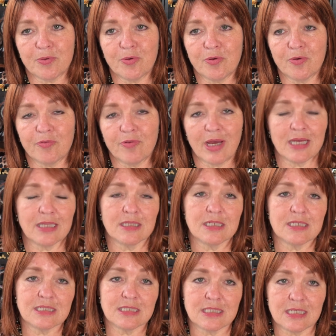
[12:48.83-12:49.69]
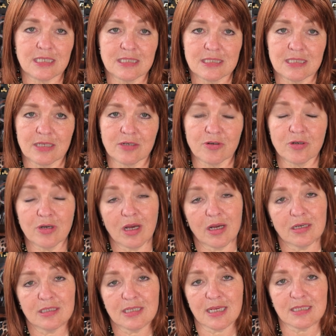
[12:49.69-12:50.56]
who have had the disease that are
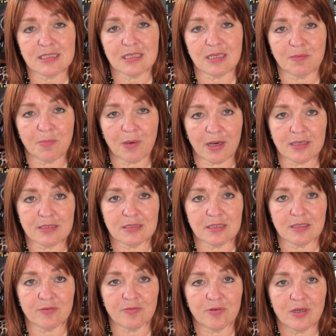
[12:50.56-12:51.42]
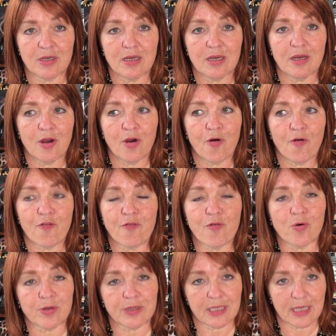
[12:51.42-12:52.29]
not testing positive
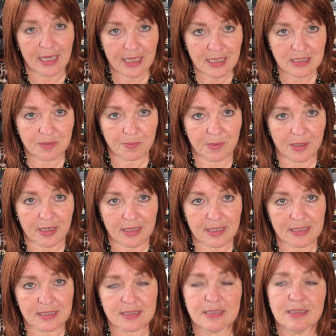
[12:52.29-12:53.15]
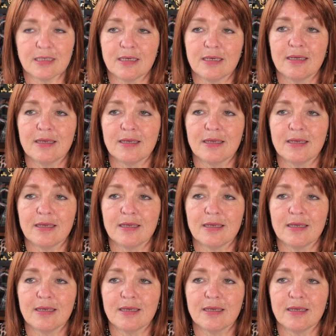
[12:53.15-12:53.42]
for the antibodies.